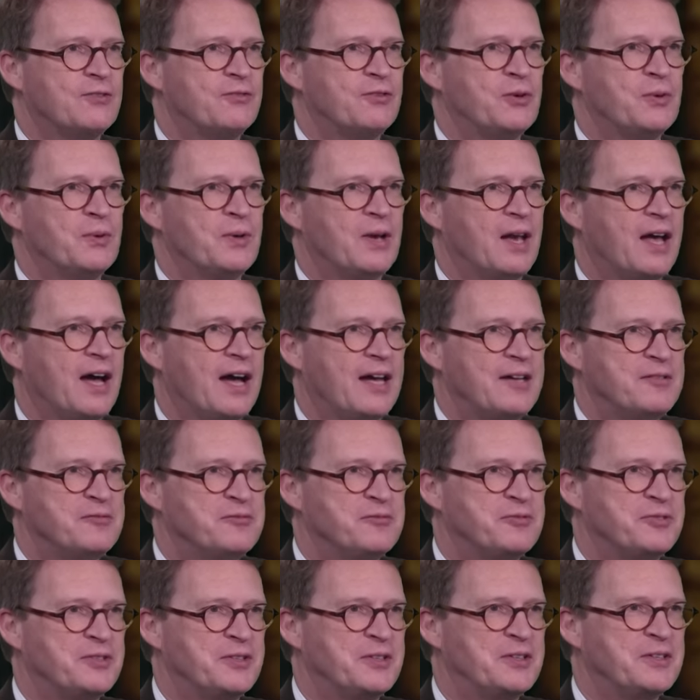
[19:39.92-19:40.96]
of your life,
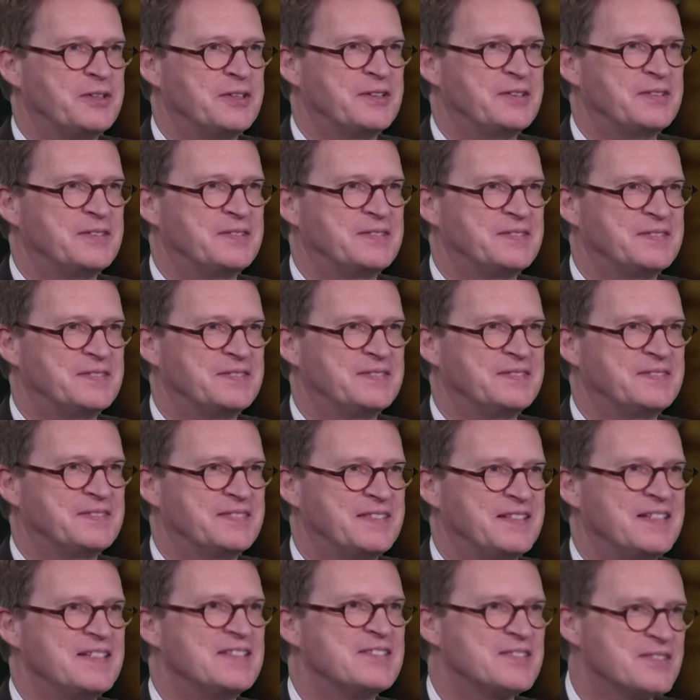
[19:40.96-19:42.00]
you know,
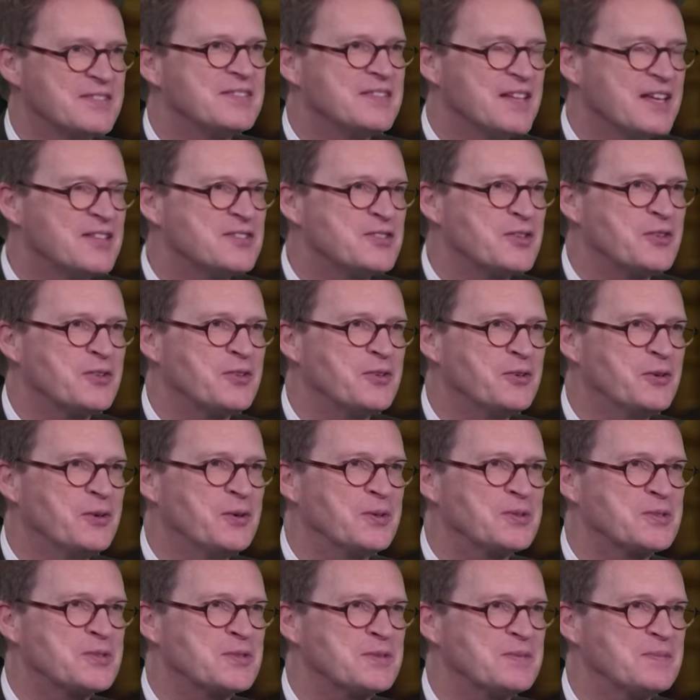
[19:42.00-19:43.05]
he's, there's a
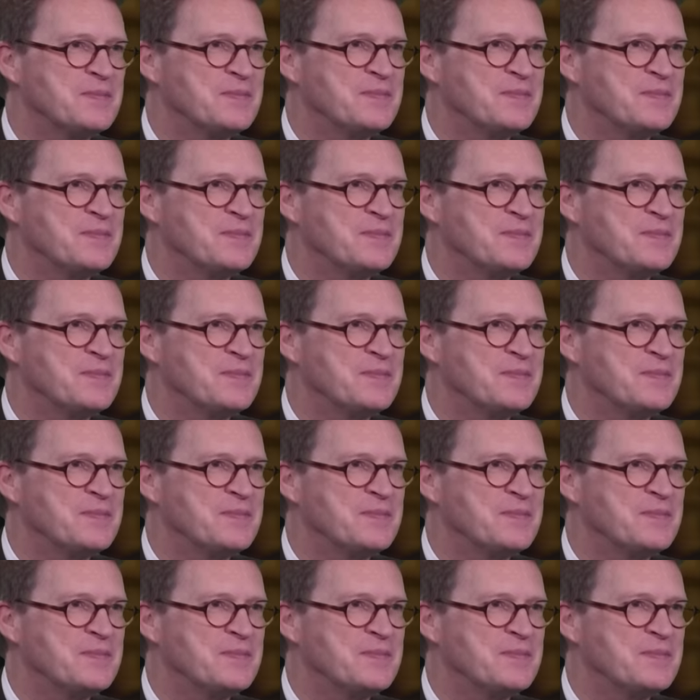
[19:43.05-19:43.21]
thought.